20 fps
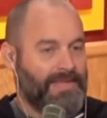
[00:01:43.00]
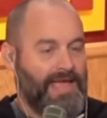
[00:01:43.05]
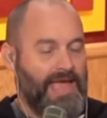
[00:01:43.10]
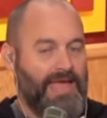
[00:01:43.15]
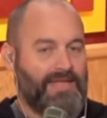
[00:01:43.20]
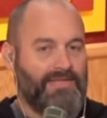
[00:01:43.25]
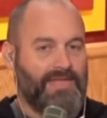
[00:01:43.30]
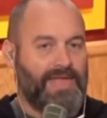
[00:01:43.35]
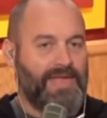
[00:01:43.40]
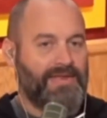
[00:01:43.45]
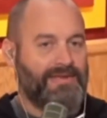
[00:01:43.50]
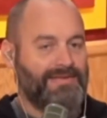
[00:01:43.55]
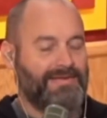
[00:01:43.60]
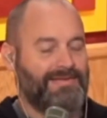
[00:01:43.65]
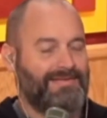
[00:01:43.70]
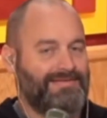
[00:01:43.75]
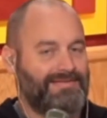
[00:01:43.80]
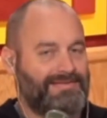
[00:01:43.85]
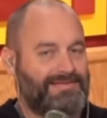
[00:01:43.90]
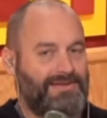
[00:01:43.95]
Yeah. And then,
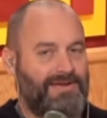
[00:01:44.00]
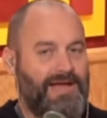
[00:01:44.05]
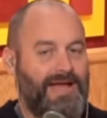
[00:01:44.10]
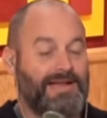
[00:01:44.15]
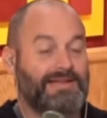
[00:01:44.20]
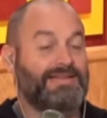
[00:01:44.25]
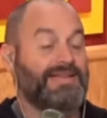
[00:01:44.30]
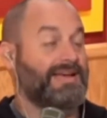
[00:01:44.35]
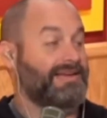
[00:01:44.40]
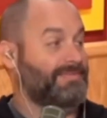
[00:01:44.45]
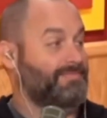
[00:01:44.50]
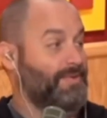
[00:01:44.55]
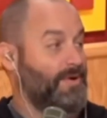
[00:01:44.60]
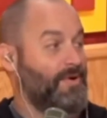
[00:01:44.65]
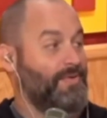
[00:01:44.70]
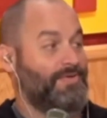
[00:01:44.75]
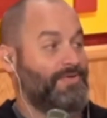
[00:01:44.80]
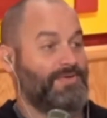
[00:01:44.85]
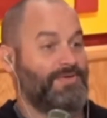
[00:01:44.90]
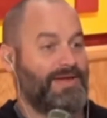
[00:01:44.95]
so I text
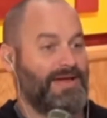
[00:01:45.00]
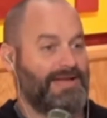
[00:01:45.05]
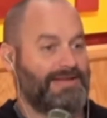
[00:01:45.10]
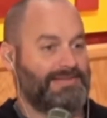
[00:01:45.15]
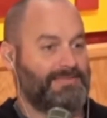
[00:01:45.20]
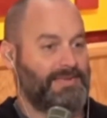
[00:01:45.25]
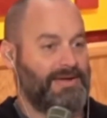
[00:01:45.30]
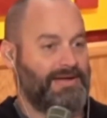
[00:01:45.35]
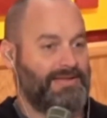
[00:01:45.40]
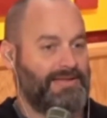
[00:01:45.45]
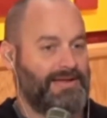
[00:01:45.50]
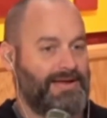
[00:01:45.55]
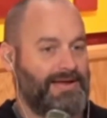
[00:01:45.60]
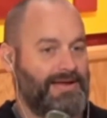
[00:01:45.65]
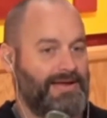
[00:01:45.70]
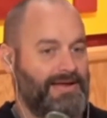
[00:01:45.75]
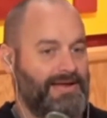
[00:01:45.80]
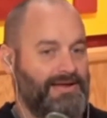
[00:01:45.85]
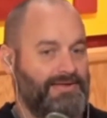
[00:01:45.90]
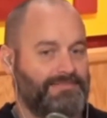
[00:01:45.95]
both you guys about that
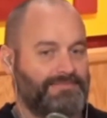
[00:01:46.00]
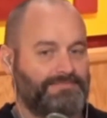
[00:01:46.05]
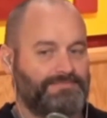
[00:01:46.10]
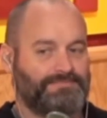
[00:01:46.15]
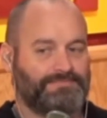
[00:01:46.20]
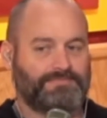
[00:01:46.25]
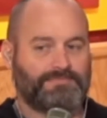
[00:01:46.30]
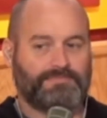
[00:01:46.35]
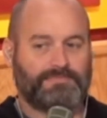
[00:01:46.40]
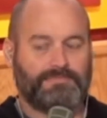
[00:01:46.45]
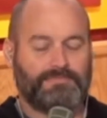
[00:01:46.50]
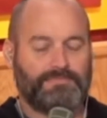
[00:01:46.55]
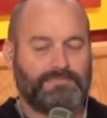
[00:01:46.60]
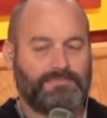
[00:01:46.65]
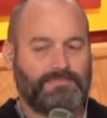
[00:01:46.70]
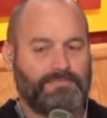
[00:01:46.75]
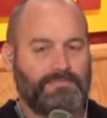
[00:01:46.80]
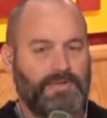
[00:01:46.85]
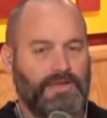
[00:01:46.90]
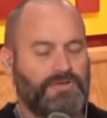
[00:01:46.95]
guy.
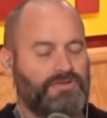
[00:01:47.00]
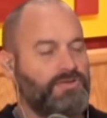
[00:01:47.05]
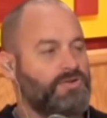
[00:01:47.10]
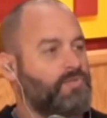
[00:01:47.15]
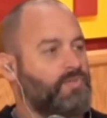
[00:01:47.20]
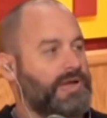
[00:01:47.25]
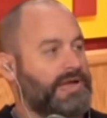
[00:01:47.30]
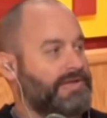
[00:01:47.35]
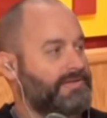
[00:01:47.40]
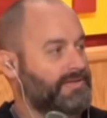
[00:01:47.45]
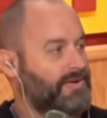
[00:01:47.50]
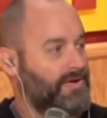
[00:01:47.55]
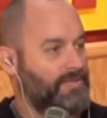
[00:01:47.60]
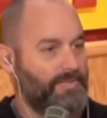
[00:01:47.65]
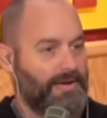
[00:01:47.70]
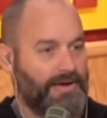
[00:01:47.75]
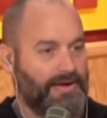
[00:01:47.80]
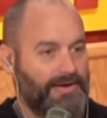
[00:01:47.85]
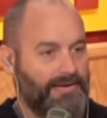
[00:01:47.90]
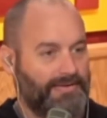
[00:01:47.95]
Two weeks go
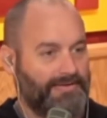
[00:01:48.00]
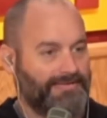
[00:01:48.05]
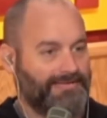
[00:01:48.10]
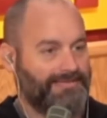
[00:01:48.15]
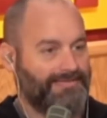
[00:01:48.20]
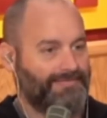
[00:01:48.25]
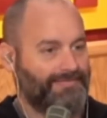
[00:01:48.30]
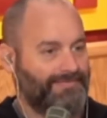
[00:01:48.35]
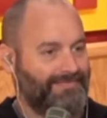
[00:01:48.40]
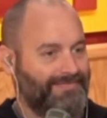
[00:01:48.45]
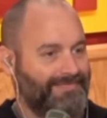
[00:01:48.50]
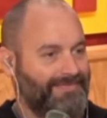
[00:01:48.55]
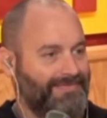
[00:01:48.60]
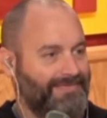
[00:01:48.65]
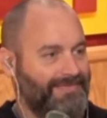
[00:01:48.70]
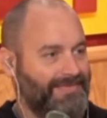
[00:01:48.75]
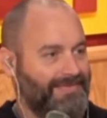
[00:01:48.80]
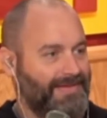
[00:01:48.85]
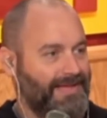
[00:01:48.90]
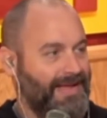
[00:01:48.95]
by.
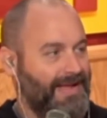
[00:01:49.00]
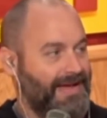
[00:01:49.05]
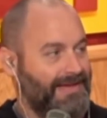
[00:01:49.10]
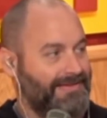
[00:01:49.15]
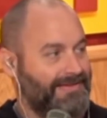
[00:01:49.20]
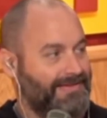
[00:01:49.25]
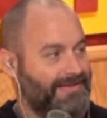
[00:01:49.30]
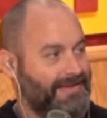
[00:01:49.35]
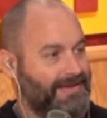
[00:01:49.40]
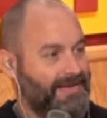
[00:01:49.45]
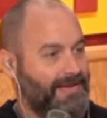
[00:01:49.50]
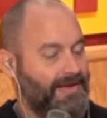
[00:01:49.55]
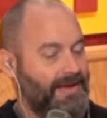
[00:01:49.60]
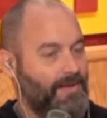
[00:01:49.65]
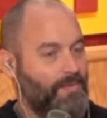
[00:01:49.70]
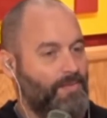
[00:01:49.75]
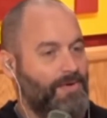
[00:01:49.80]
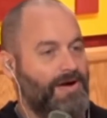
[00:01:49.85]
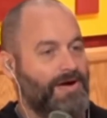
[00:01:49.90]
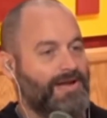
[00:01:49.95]
I see, I
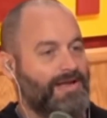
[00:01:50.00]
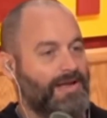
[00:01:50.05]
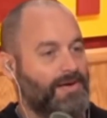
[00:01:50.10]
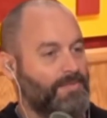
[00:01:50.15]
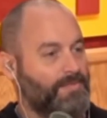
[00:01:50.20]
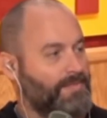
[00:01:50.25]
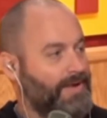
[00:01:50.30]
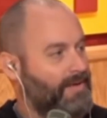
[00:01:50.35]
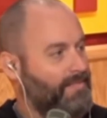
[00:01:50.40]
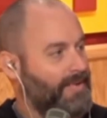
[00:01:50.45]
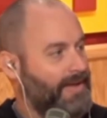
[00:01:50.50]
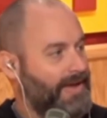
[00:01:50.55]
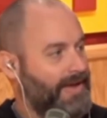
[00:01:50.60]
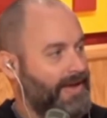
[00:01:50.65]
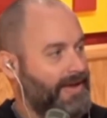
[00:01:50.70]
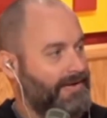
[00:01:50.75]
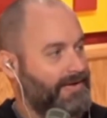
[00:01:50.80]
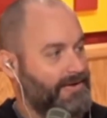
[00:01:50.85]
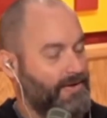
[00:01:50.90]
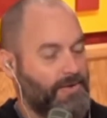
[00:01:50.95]
walk out with my
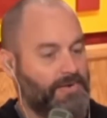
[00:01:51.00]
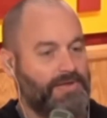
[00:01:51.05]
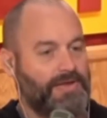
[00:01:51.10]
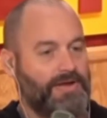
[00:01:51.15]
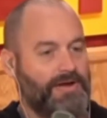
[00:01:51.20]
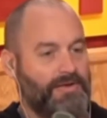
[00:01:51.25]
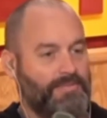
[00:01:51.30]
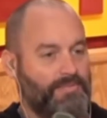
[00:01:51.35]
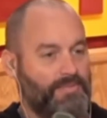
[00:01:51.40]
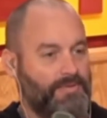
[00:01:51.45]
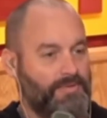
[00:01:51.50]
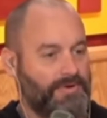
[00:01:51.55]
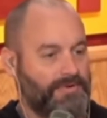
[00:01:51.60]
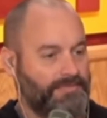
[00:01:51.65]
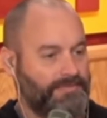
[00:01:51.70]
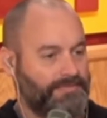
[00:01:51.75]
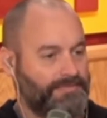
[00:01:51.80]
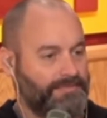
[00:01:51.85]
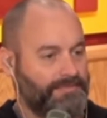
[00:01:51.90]
bag, go to the airport.